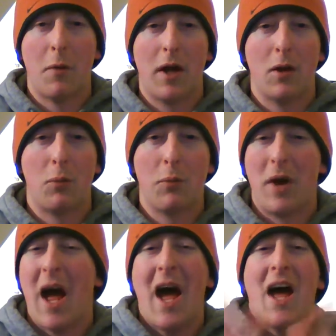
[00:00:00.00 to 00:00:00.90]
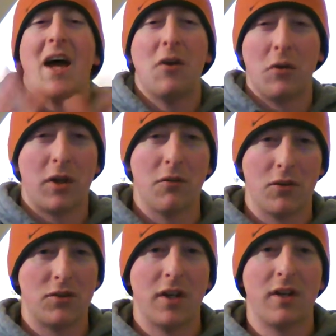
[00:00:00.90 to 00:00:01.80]
am I inappropriate, I don't give
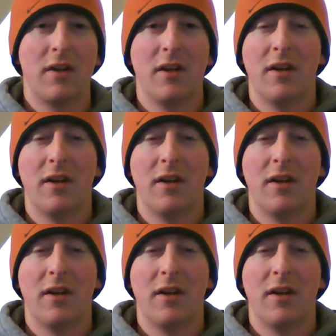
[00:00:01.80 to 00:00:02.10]
a shit,